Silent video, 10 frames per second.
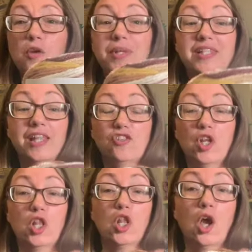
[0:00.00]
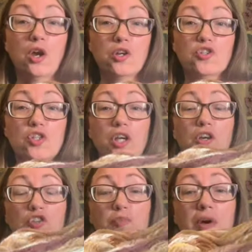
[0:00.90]
with such a large
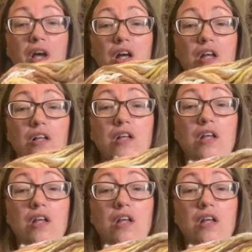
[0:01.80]
ball,